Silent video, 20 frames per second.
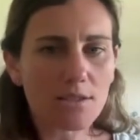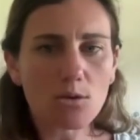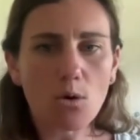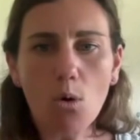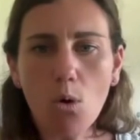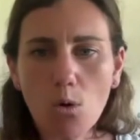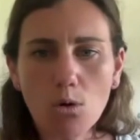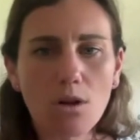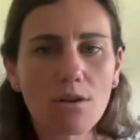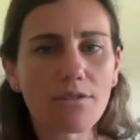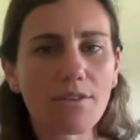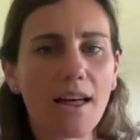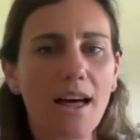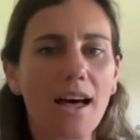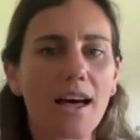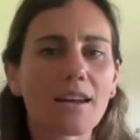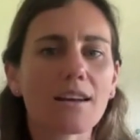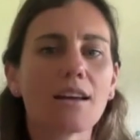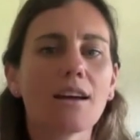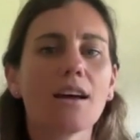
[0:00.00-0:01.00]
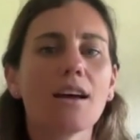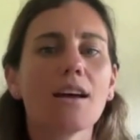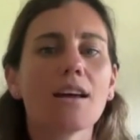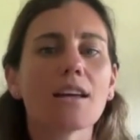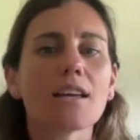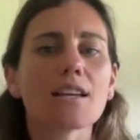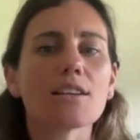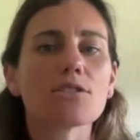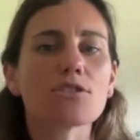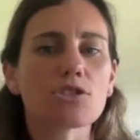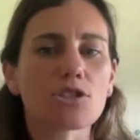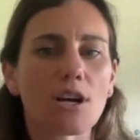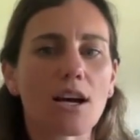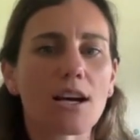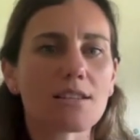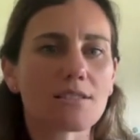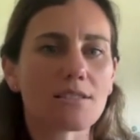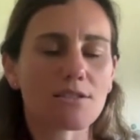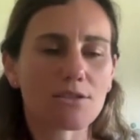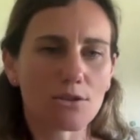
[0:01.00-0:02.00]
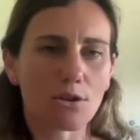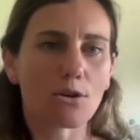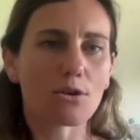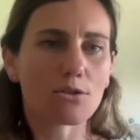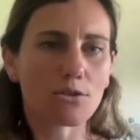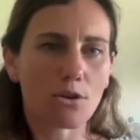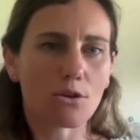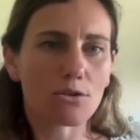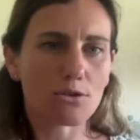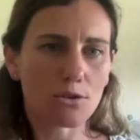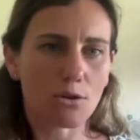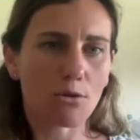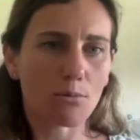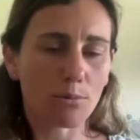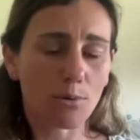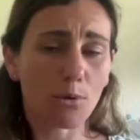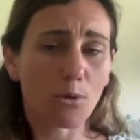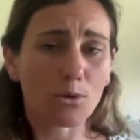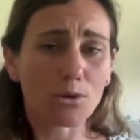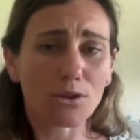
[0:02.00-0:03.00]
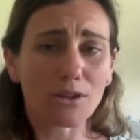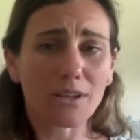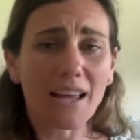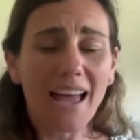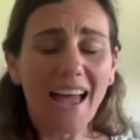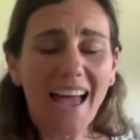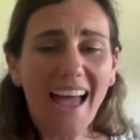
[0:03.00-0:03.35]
All of that is just so, so, so important.